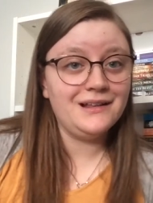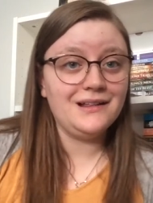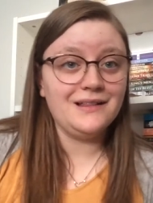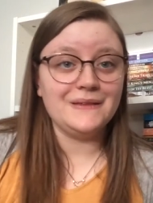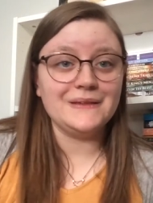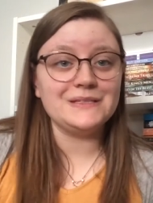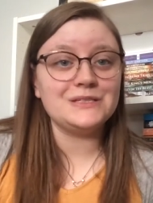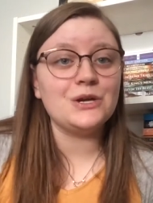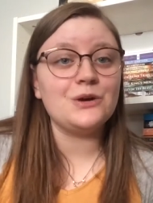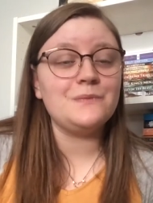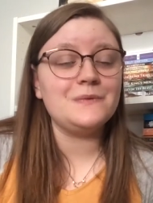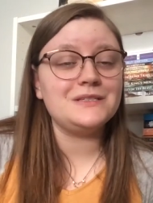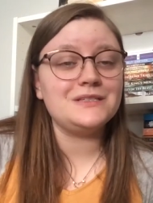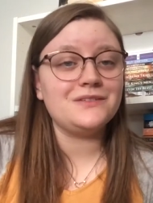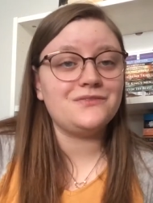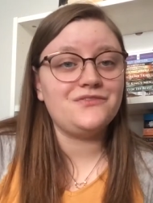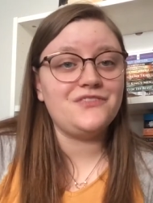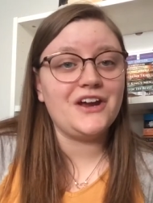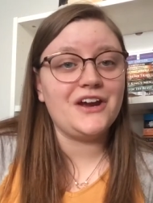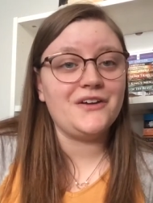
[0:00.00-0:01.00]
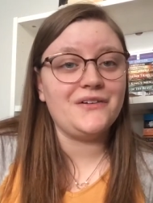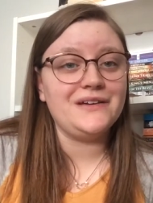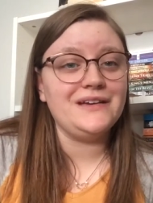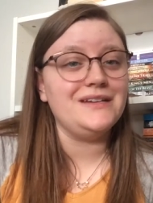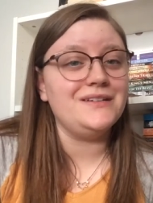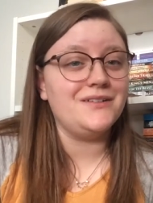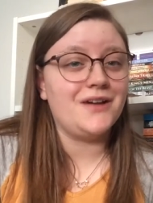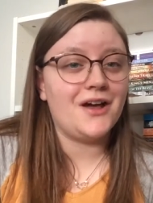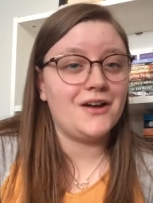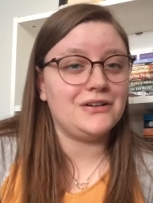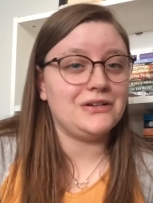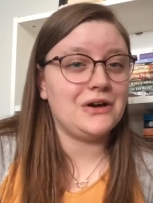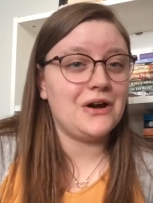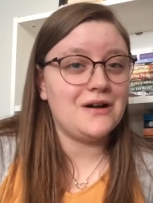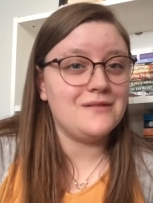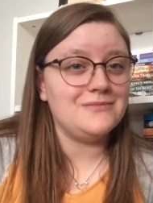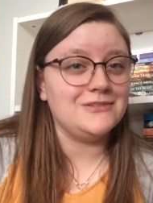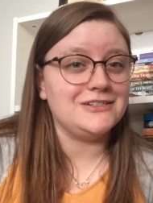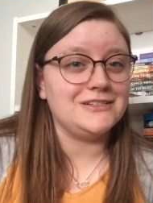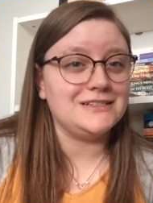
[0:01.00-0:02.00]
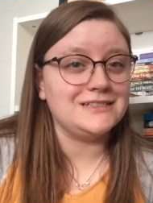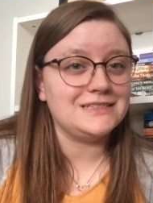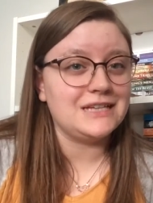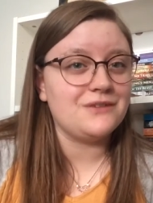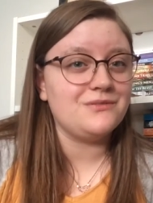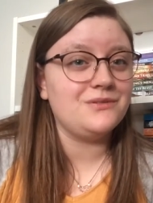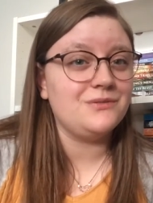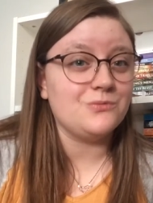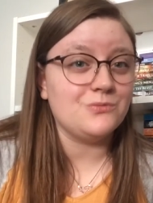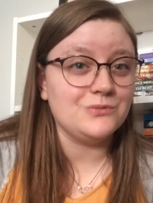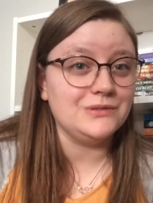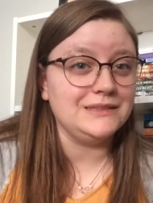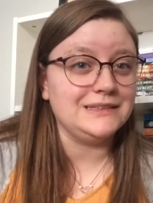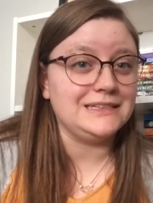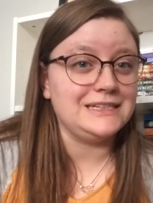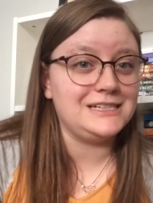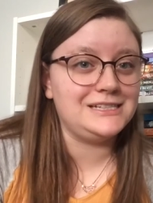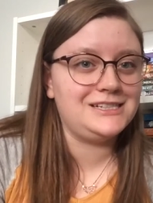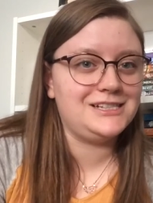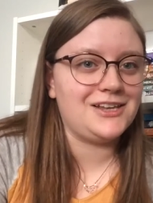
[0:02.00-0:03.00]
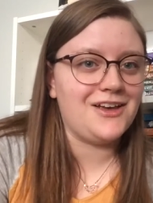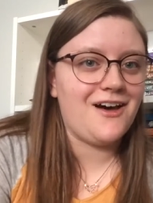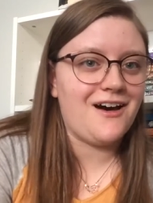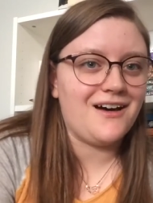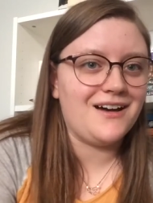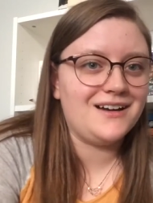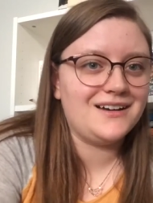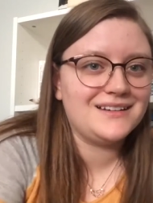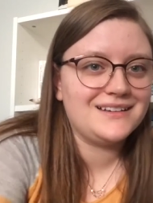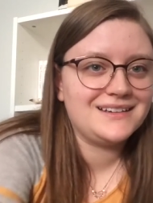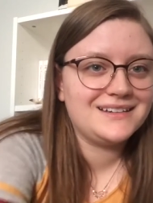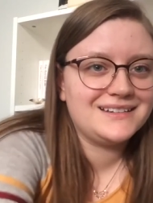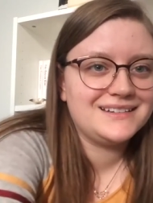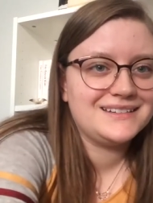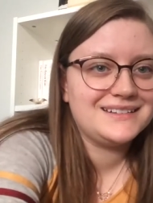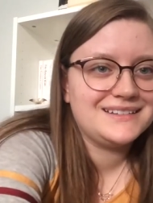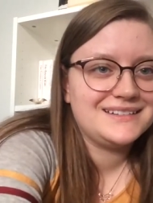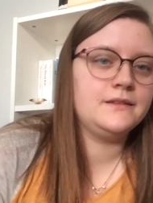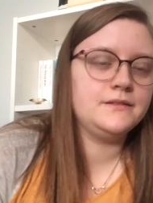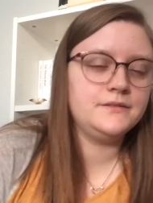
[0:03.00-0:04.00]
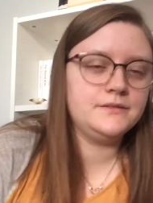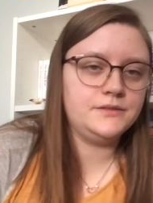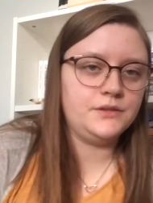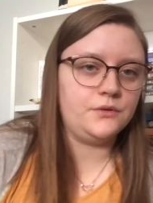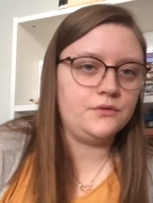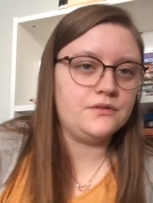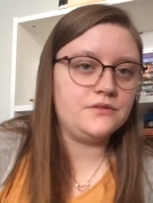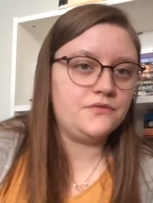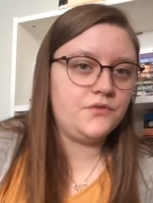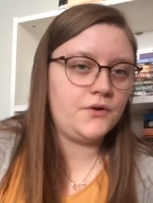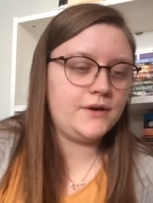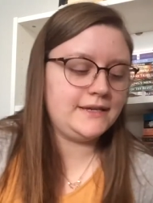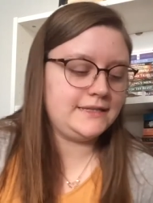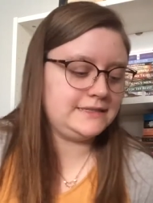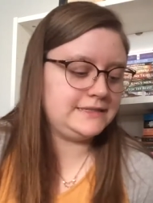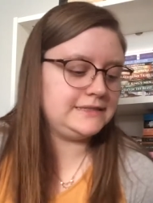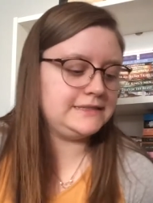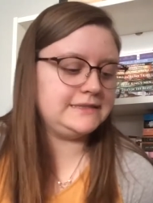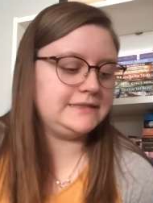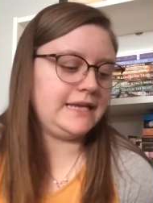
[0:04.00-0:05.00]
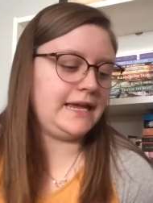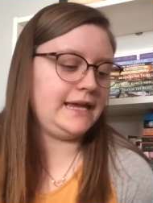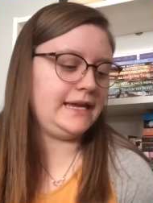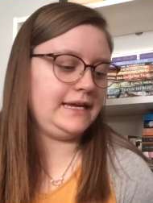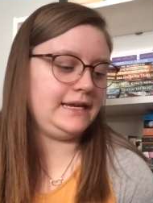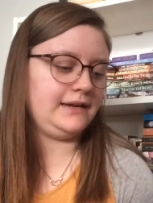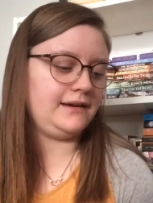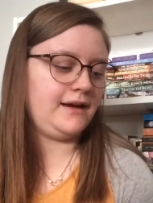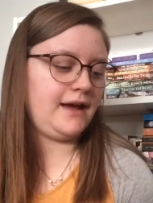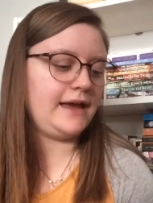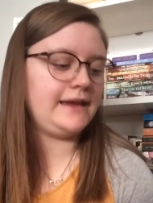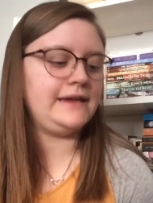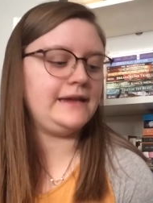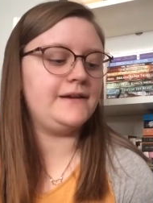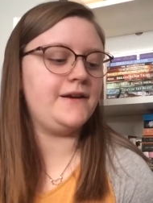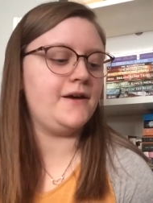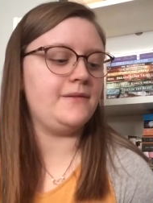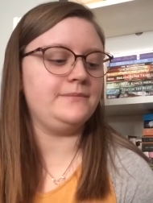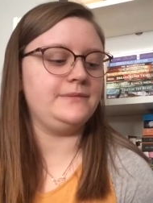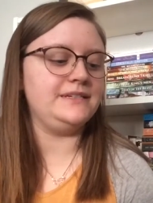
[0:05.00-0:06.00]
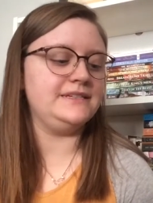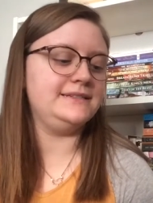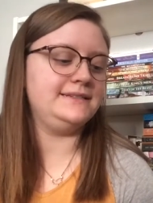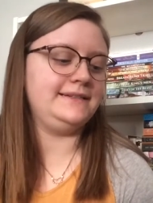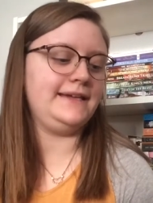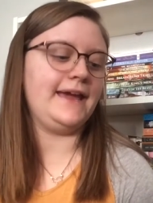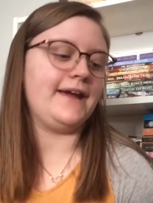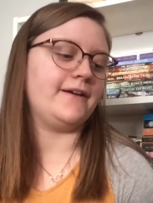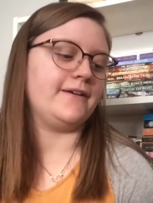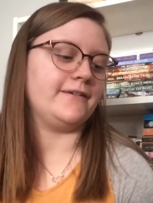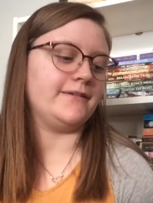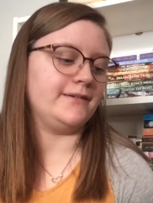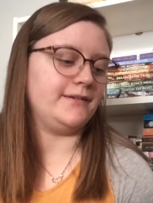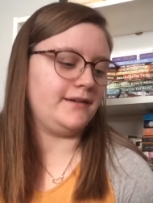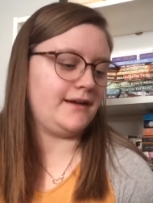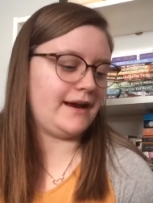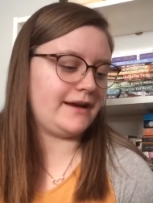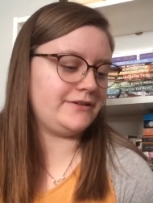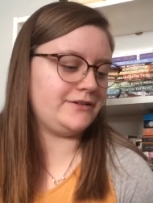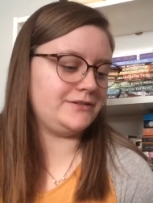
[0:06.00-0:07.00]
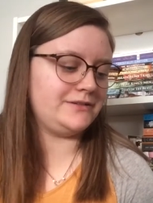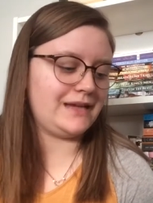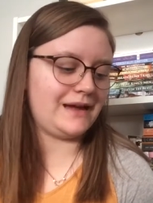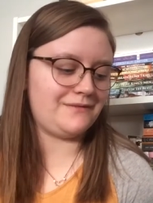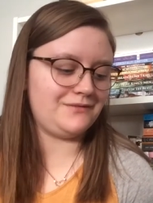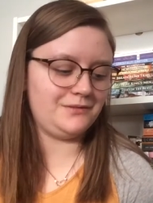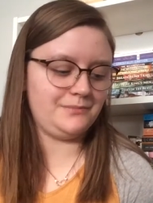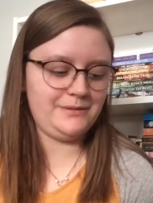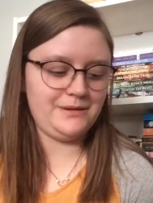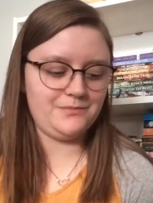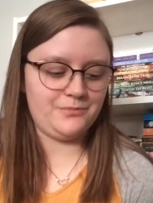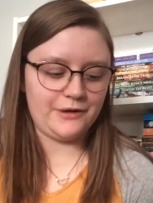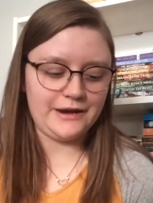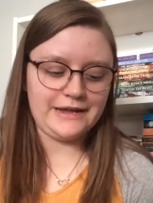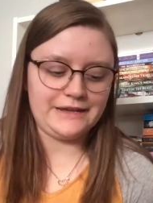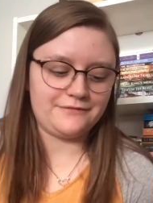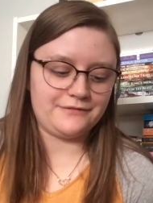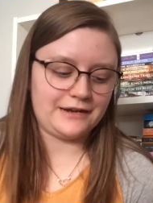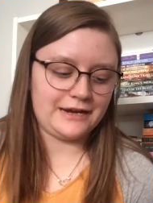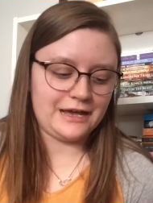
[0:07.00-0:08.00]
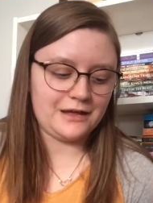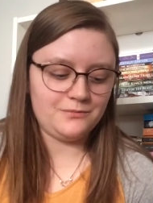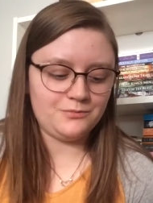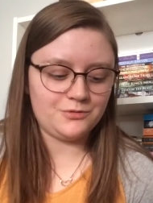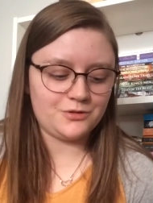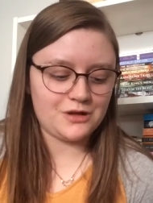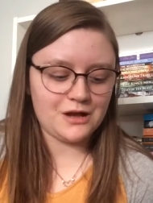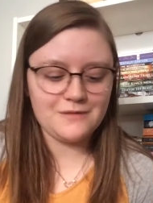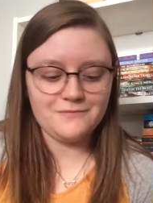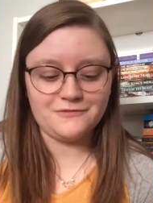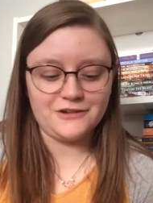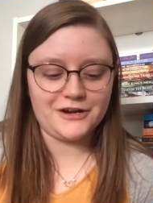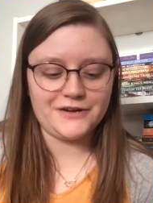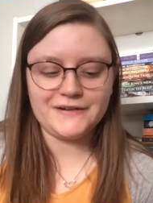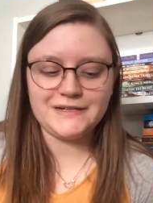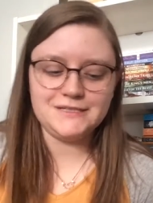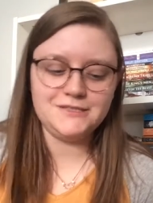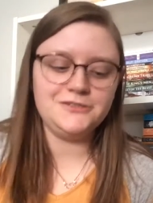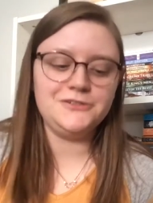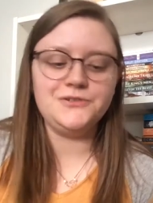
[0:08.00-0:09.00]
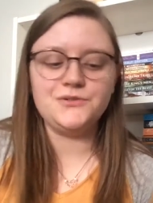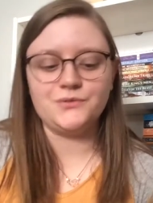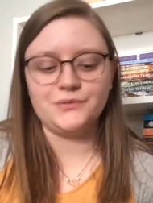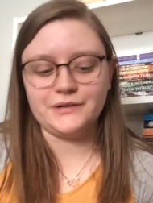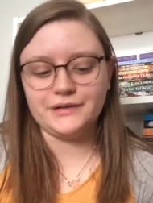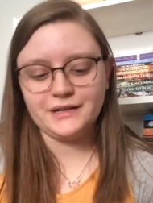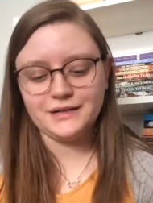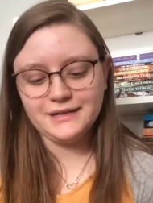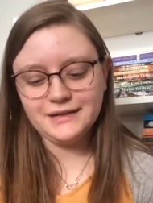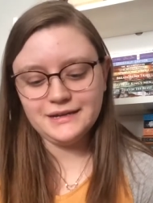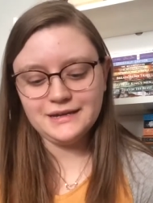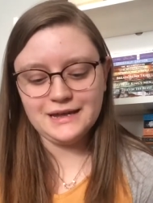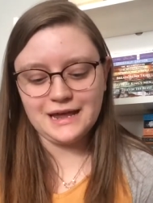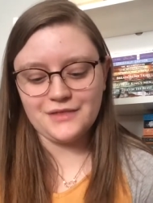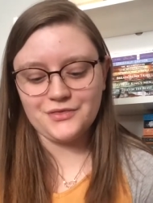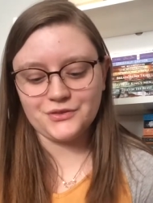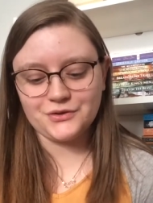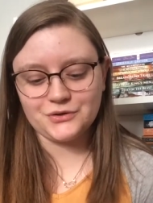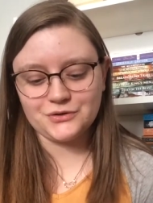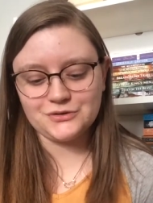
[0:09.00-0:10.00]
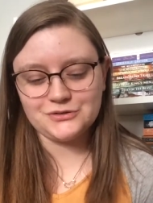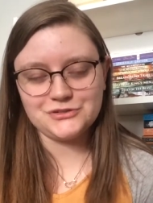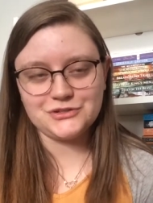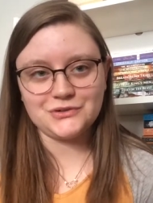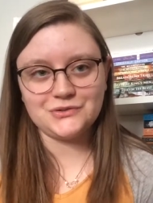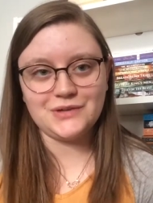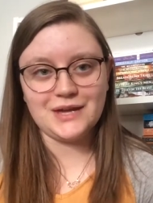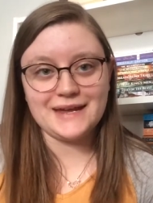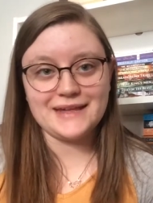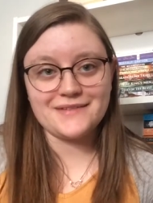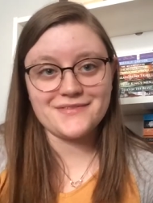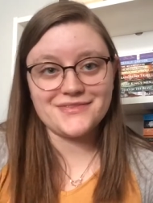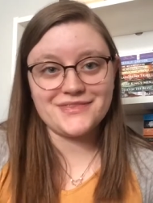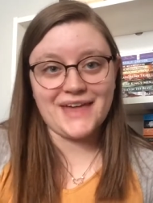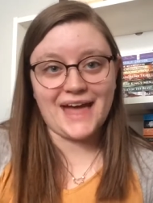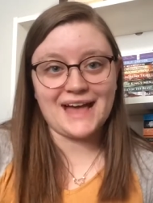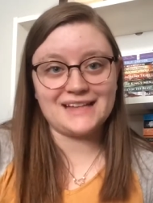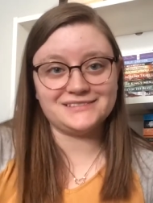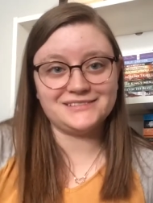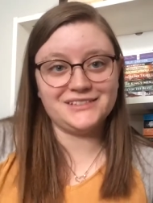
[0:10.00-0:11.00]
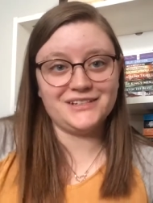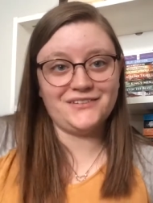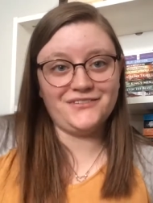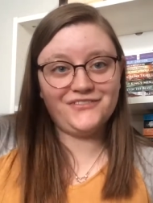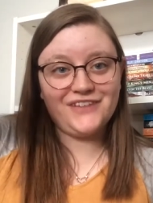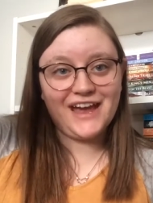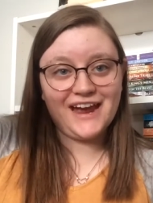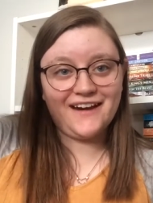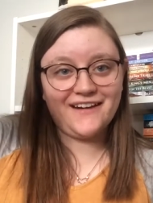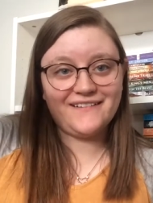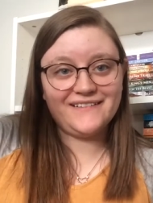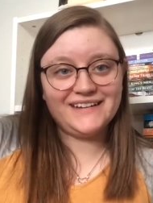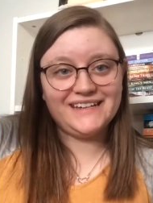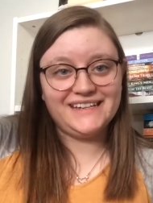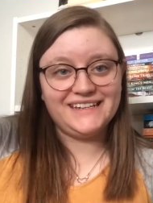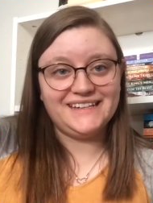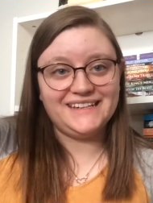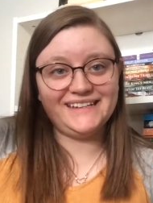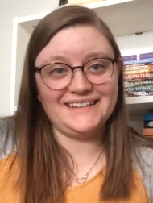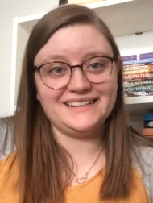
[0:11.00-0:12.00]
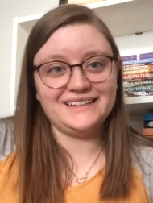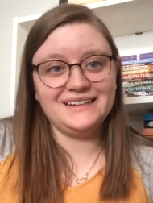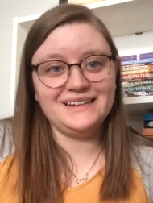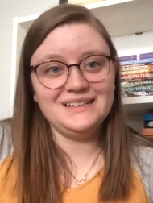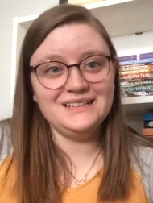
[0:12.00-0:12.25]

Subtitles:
Let's hope it's a fairy and not a goblin, because that would really suck. So the voice is saying, I cannot be scared. I just have to be brave and help will come very soon. And the girls are like, that's a fairy.